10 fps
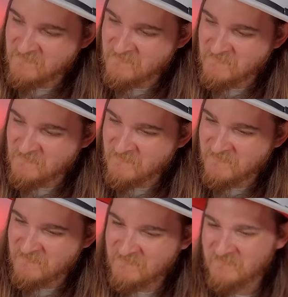
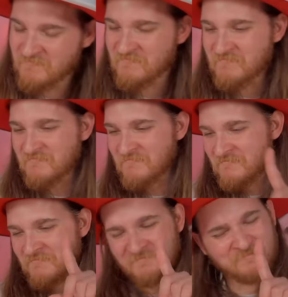
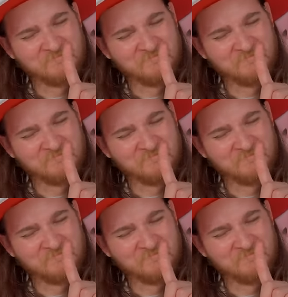[no speech]